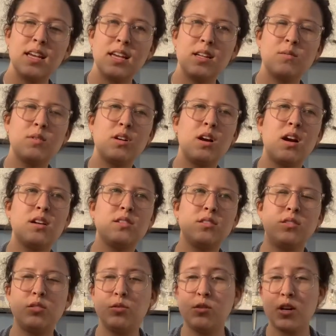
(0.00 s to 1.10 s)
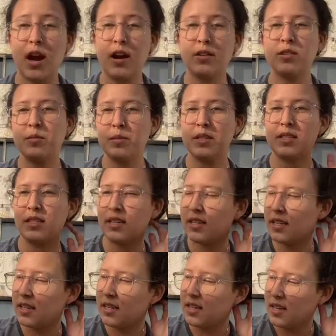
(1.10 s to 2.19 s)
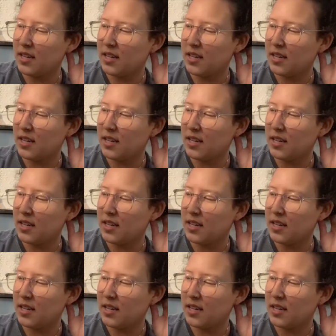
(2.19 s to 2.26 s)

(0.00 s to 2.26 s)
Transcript: in regards to child obesity,